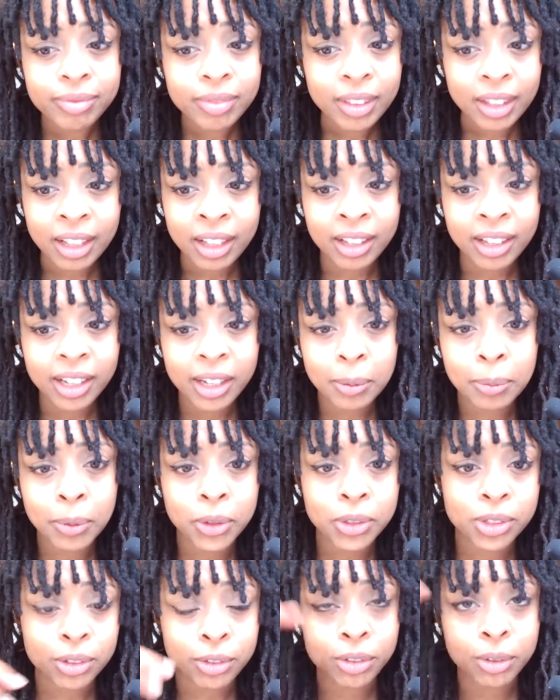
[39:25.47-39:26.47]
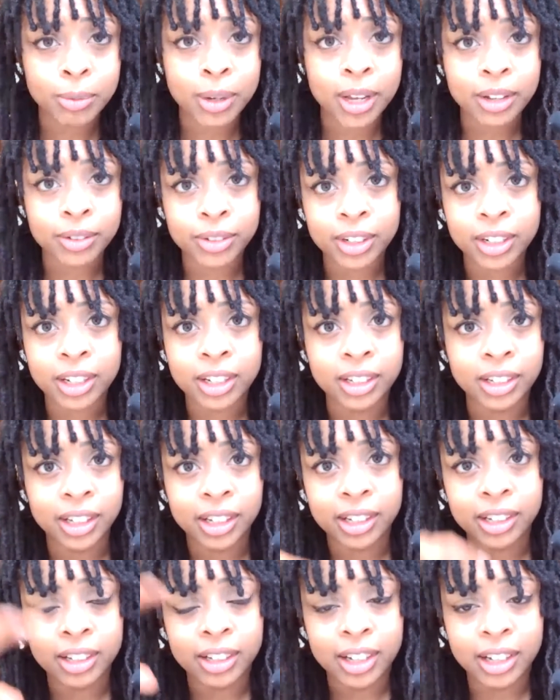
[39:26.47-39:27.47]
like a person from Africa
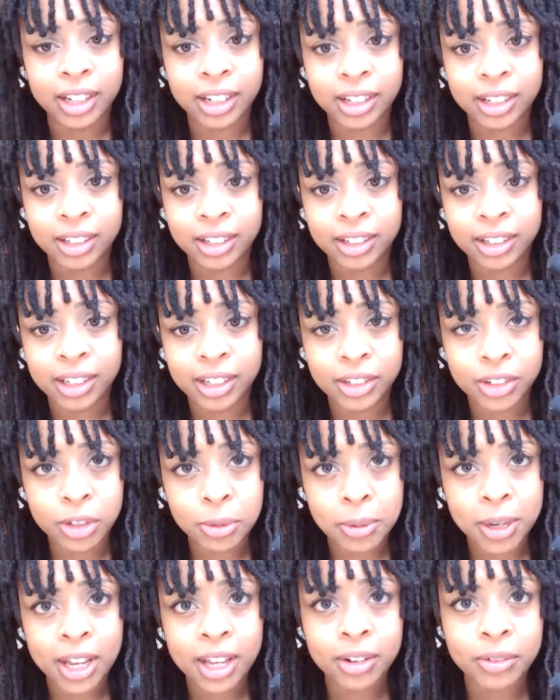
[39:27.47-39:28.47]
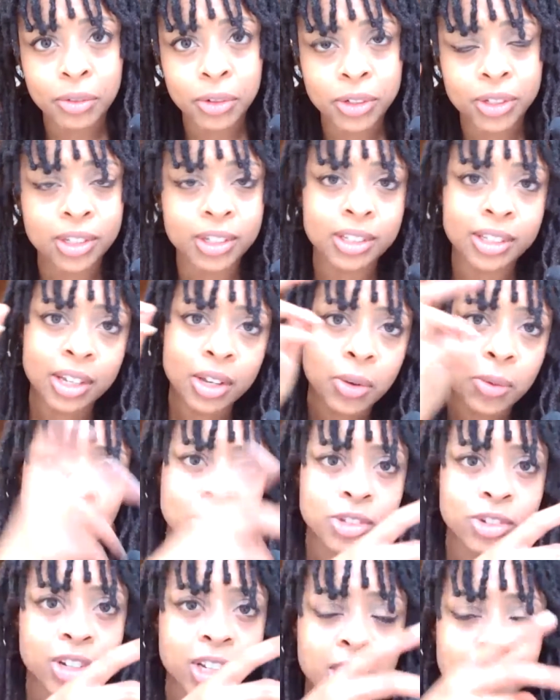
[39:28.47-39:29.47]
like in Japan versus like a westernized